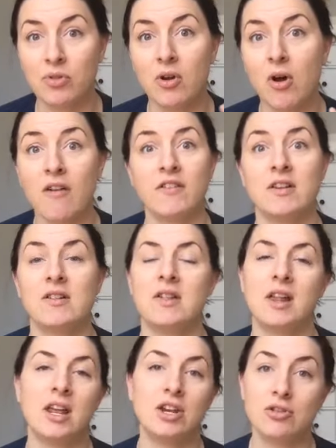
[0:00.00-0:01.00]
office.
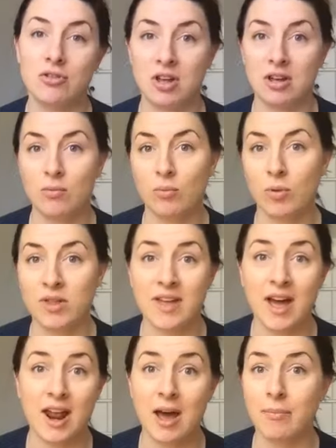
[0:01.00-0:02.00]
And I knew that with
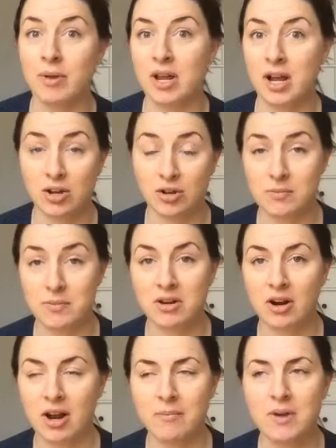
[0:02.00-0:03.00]
that happening, I could be
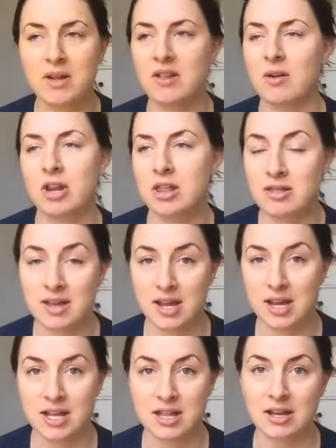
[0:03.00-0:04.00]
crampy. So I didn't think
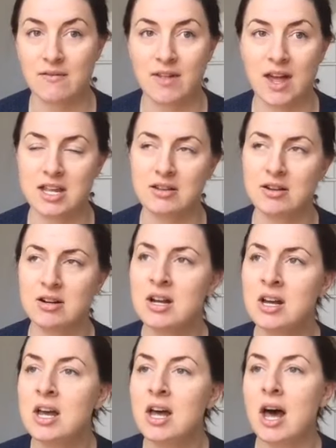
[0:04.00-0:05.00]
anything of that either.
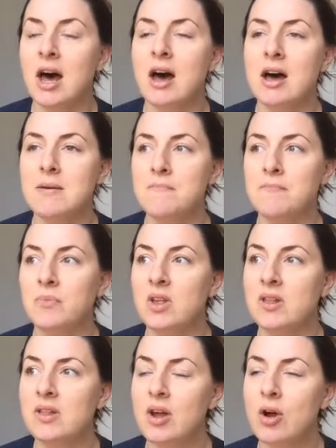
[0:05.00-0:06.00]

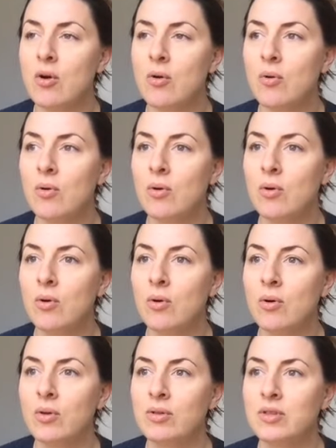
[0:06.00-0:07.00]
So
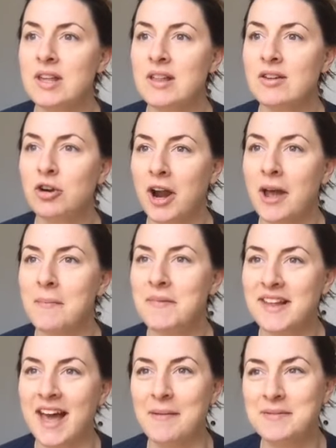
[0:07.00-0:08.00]
these
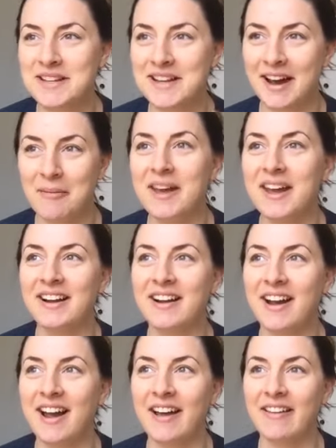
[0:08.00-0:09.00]
cramps kept coming,
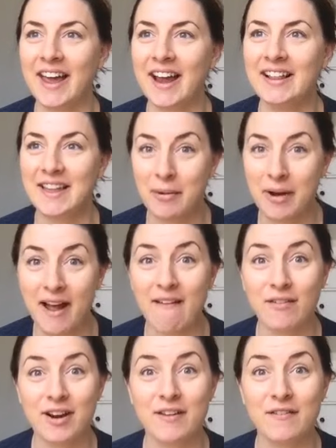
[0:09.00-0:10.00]
like they were
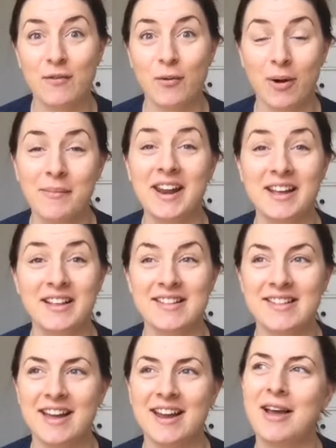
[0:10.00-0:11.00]
every 4 minutes.
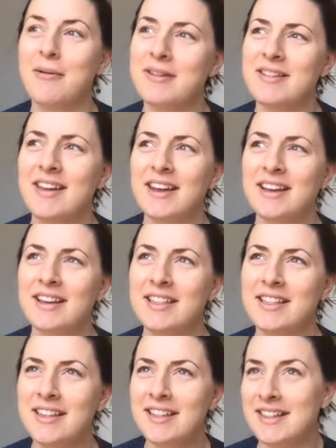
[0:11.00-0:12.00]
And I was like,
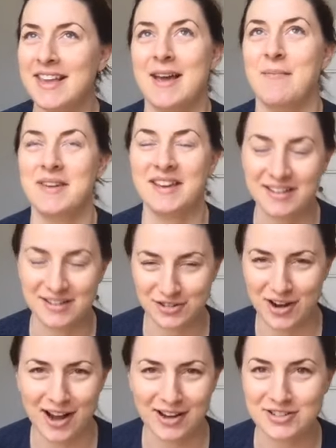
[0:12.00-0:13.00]
this can't be
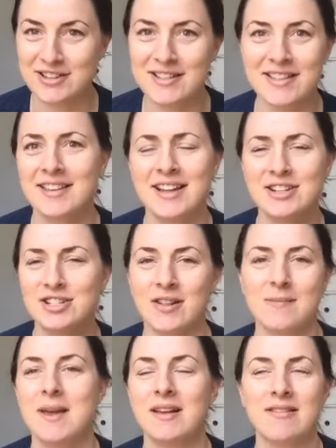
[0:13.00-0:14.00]
contractions. Like that
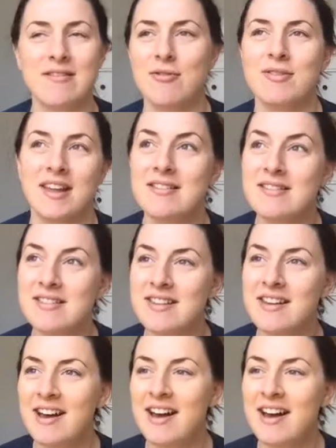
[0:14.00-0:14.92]
just makes no sense.